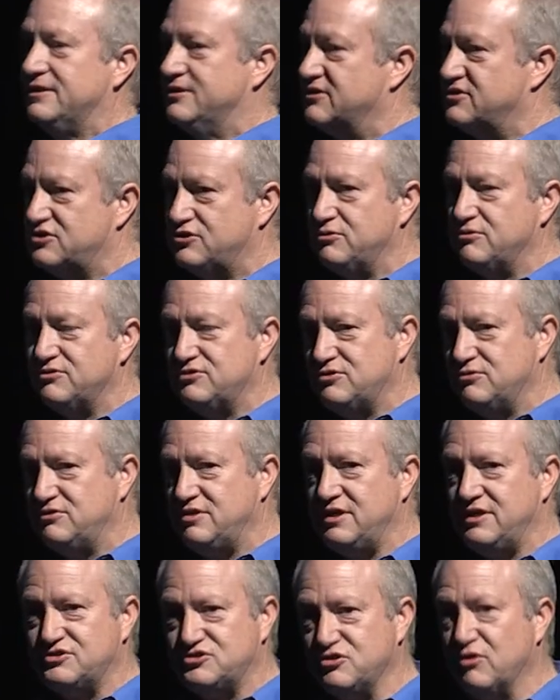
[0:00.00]
The students you
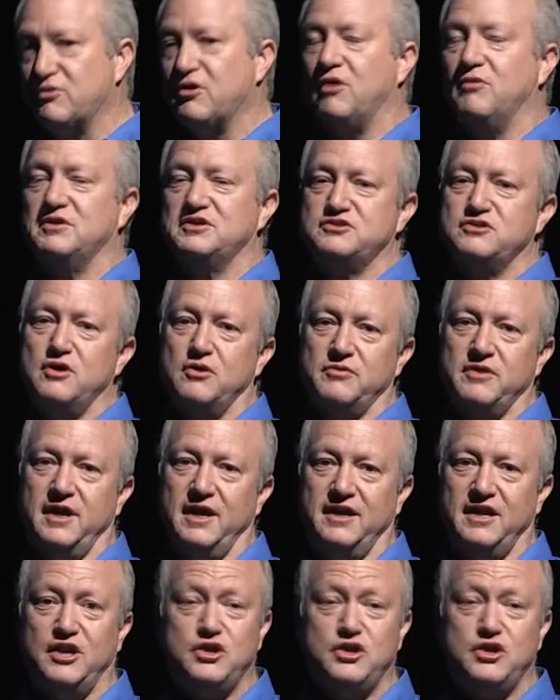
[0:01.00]
teach don't always know that.